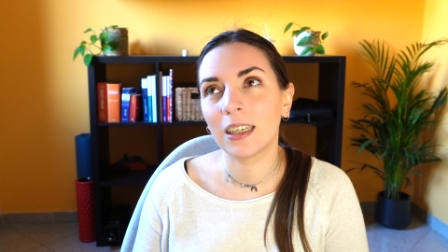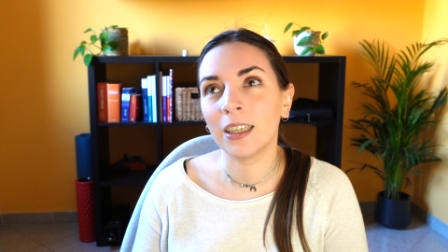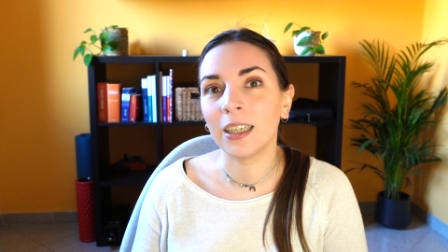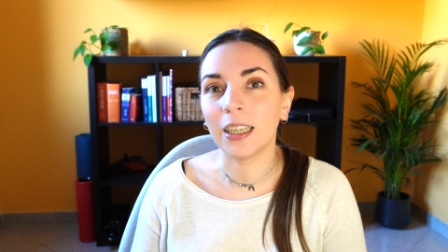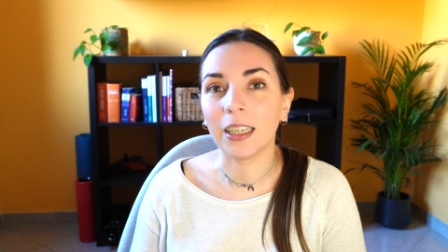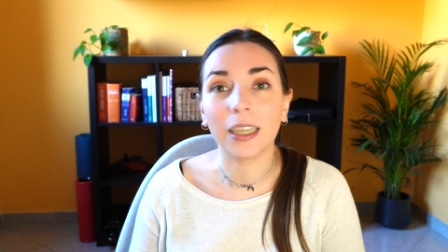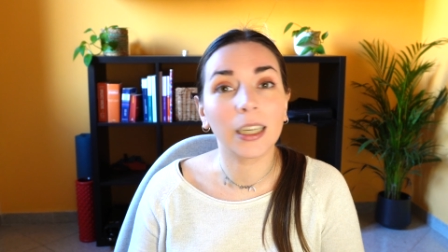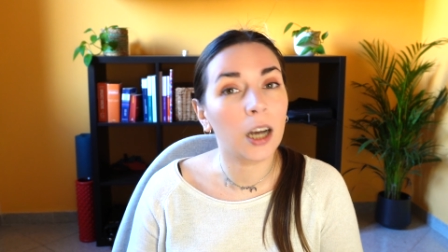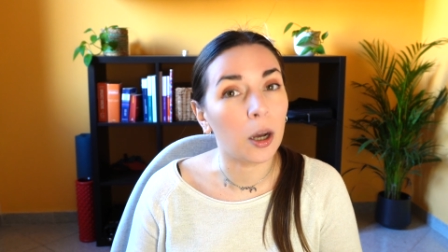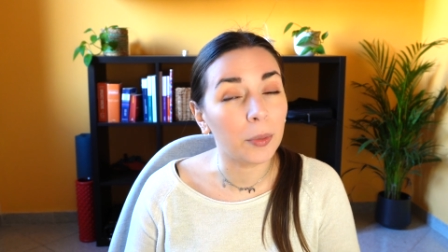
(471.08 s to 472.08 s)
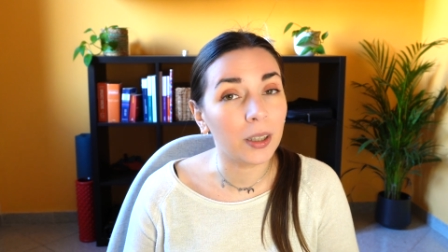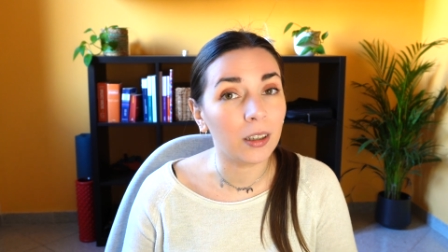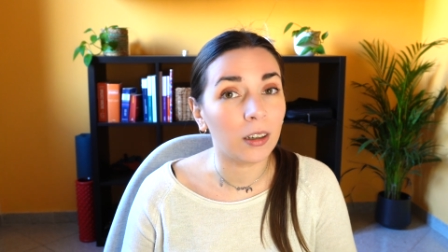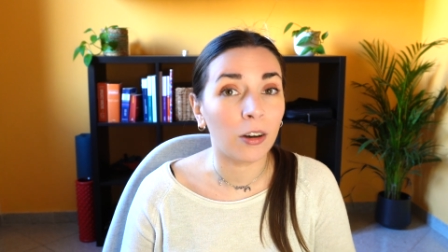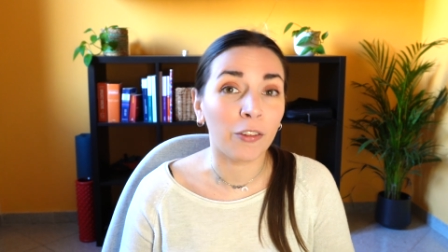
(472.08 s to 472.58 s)
a
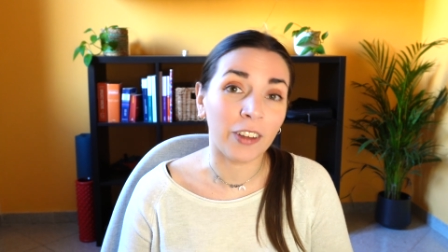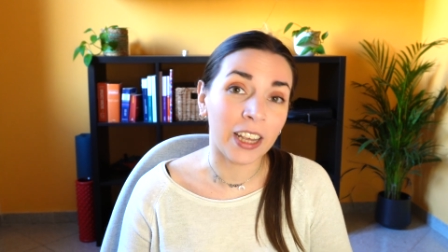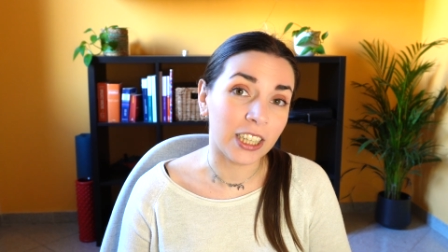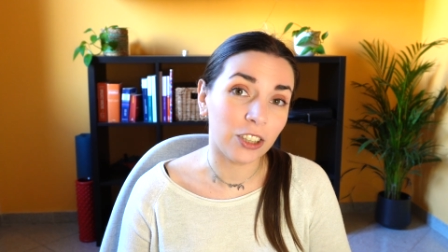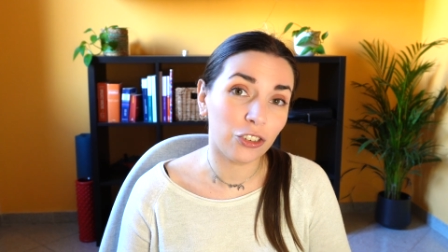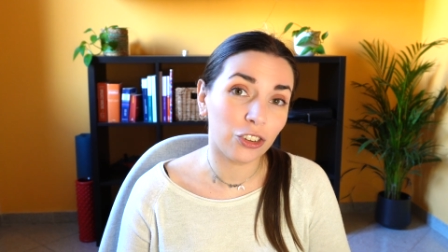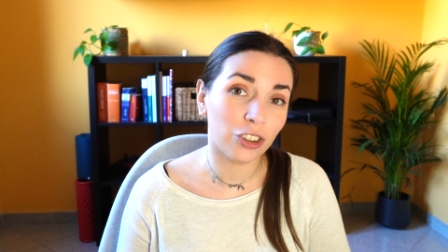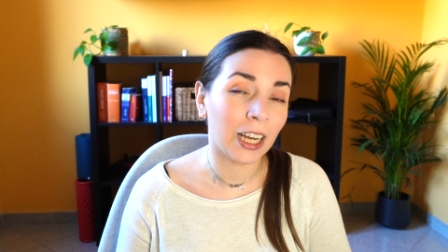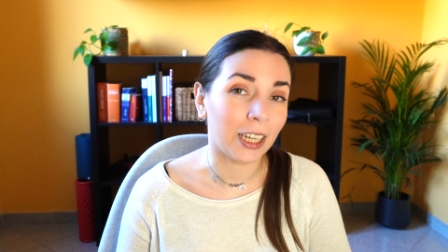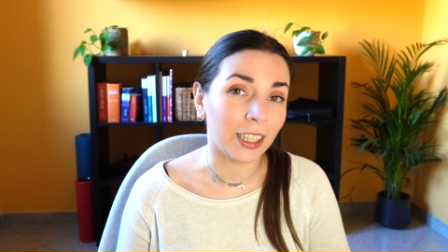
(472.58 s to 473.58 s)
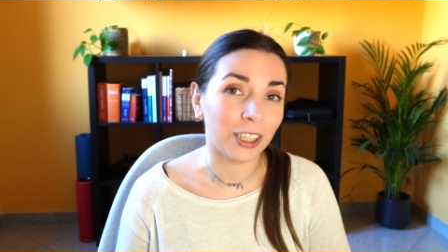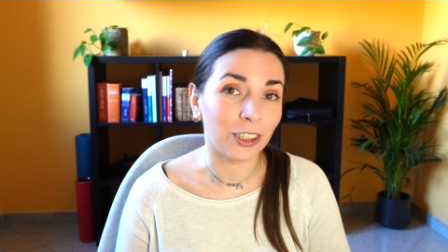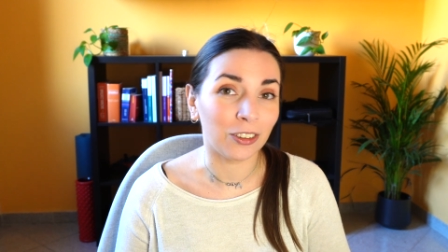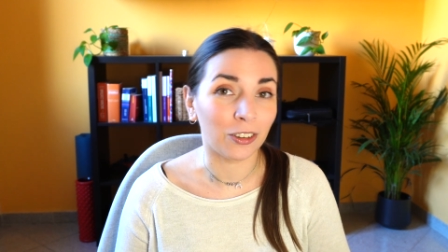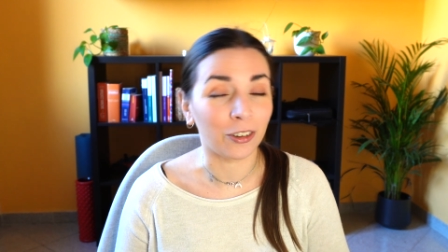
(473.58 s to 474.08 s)
coming-of-age kind
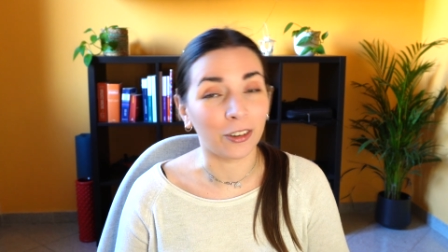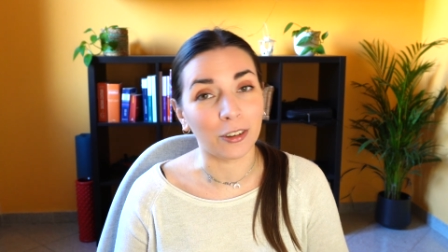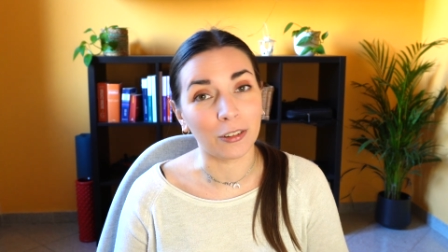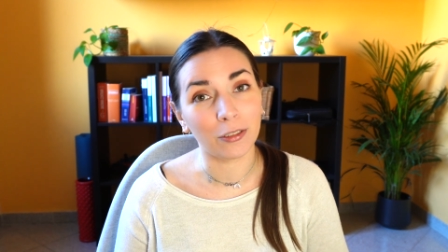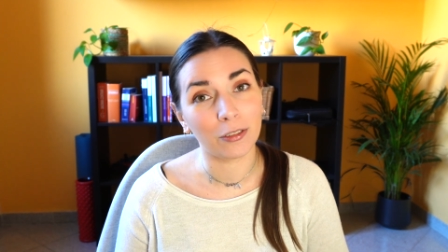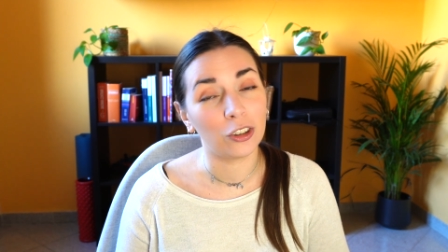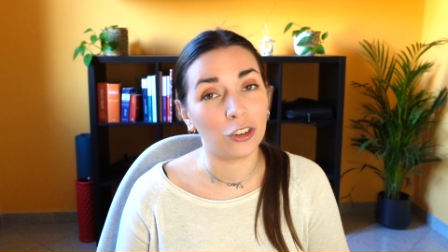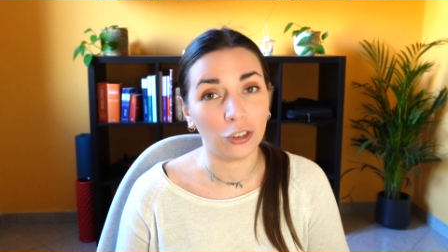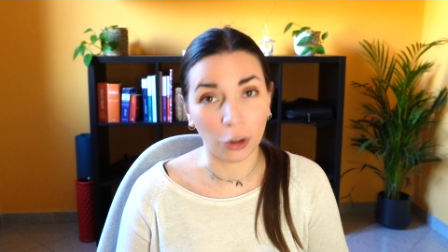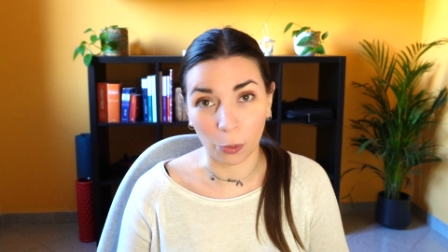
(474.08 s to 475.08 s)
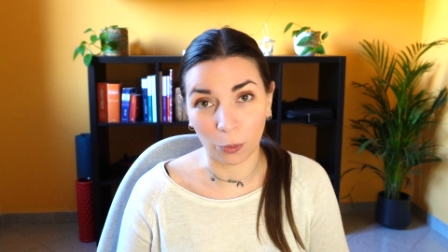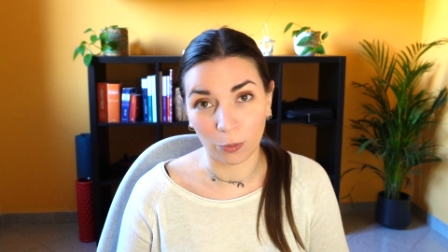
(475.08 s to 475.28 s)
of show.